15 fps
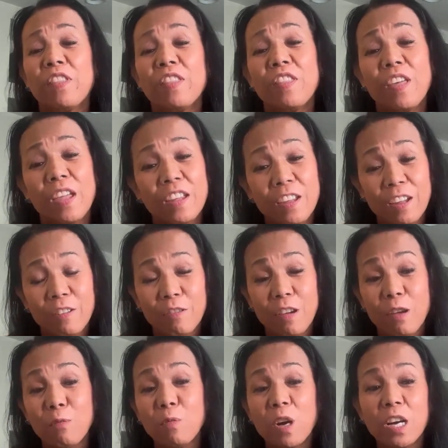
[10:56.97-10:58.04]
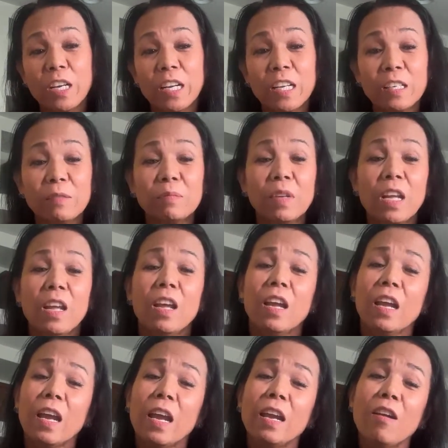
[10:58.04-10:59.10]
Thank you and welcome.
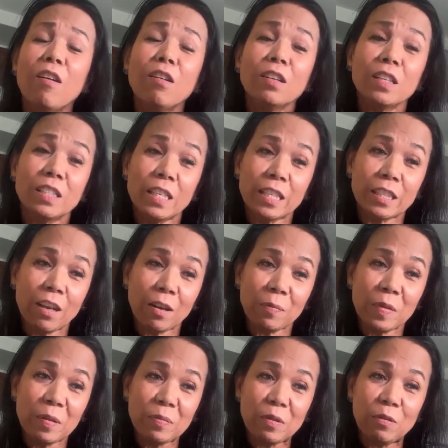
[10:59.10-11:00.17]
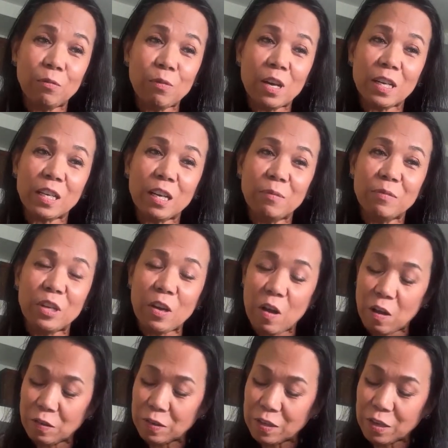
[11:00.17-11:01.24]
And all the TikTok people, welcome you
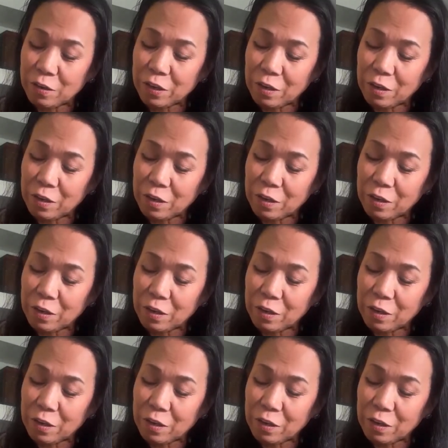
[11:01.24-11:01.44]
also.